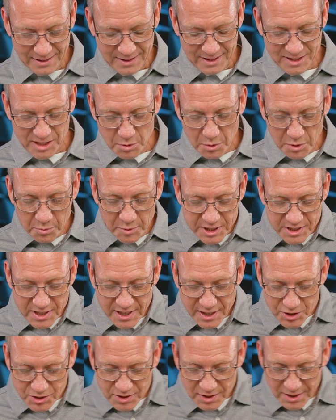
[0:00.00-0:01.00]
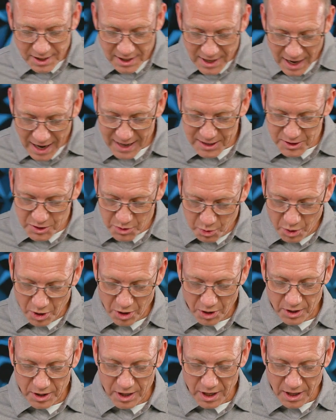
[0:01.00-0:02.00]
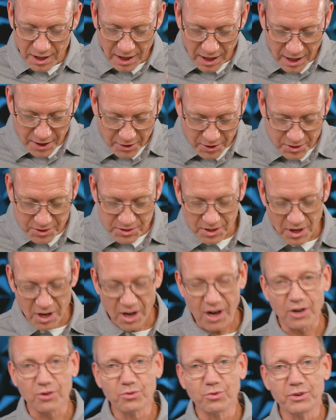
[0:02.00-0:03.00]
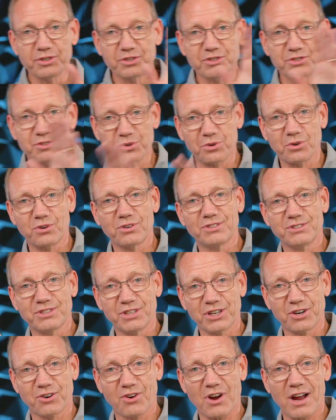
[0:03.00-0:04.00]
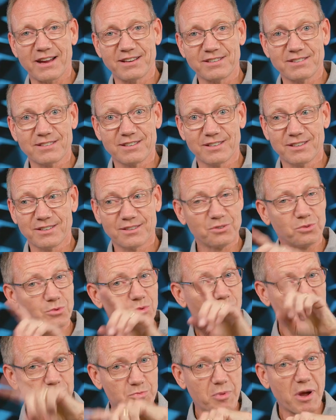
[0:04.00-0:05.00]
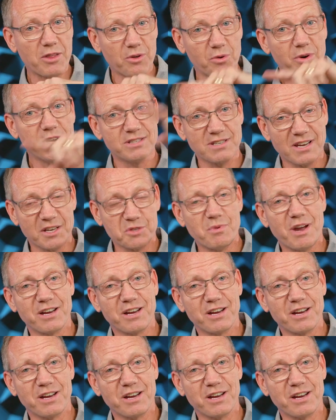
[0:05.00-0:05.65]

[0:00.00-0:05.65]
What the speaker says: You see, when we teach God's word, others are restored to Christ, which, by the way, ties